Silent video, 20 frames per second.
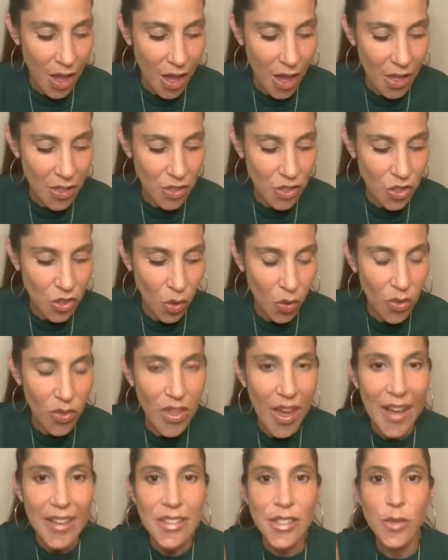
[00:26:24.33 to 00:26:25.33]
So
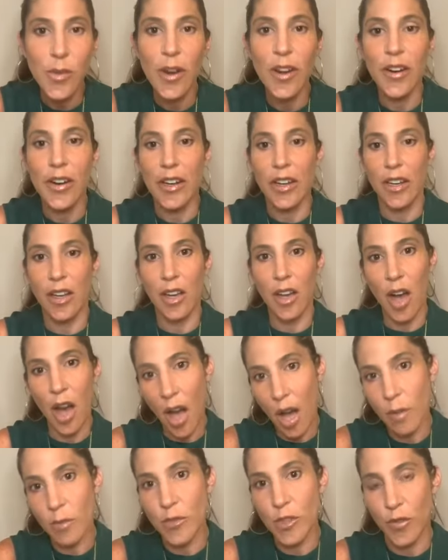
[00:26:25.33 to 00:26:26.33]
that's where it
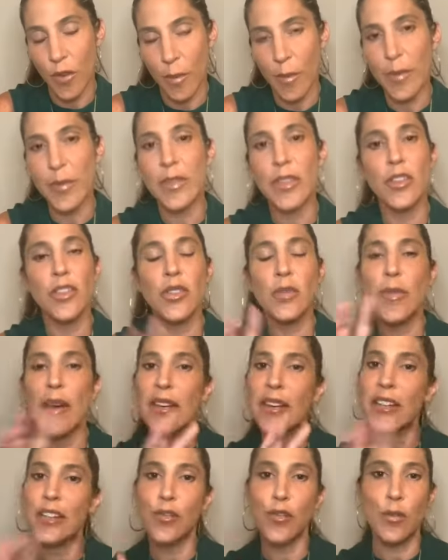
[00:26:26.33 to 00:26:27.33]
comes from. I mean, there's
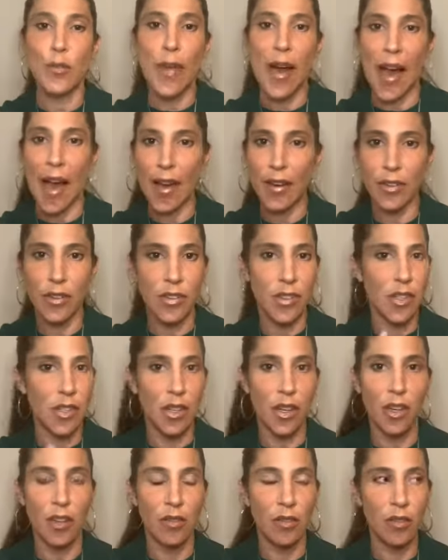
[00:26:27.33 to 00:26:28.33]
many different patterns that
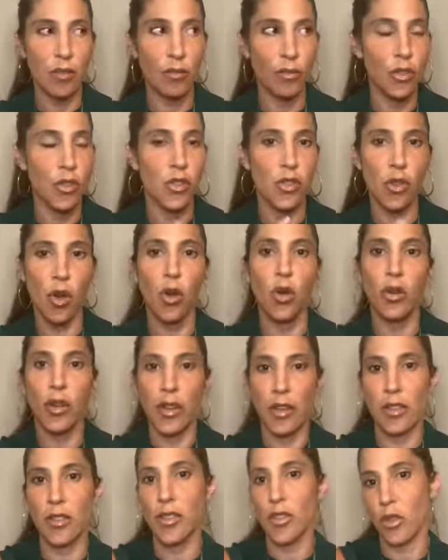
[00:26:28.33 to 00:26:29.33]
can result
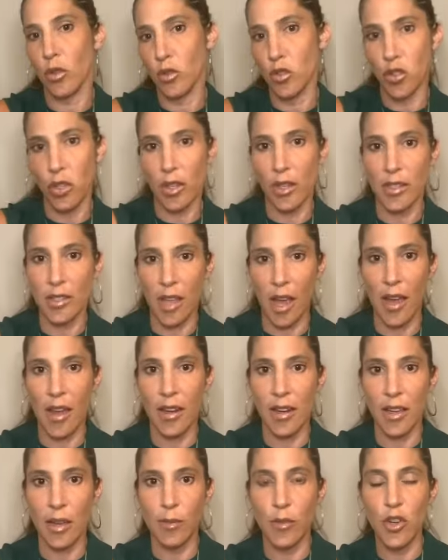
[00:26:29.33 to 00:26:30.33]
in social
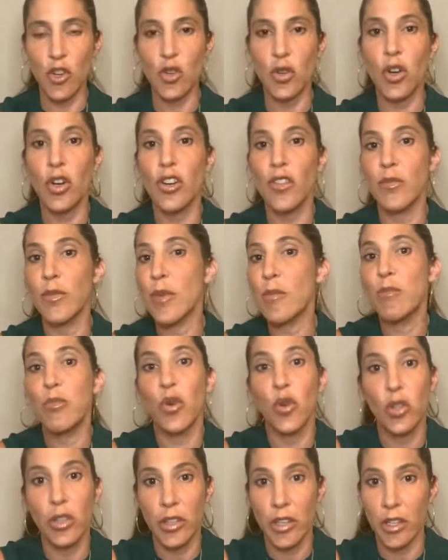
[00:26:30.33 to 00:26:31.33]
anxiety. I mean, you could have been
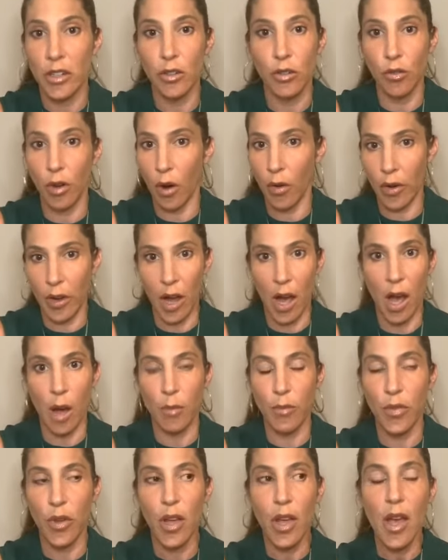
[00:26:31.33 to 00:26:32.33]
bullied growing up,
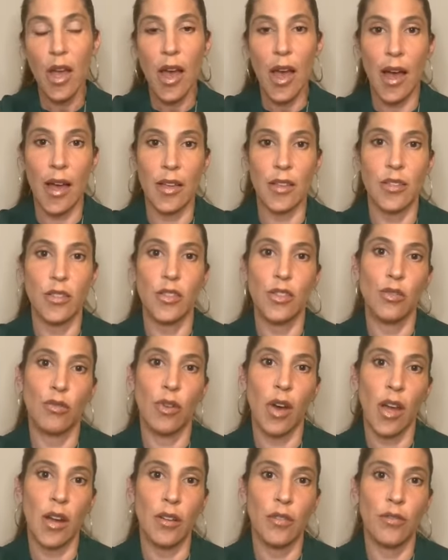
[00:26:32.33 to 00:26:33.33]
and you
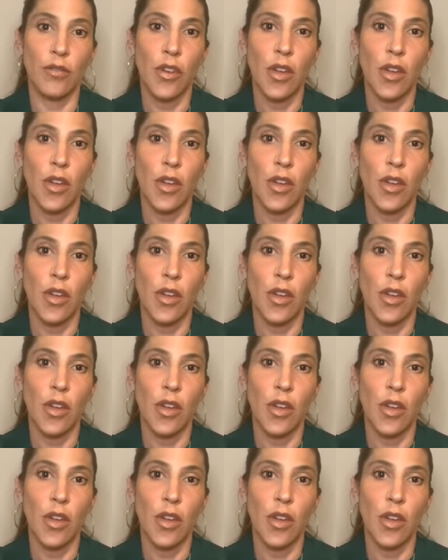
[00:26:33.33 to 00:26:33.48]
kind of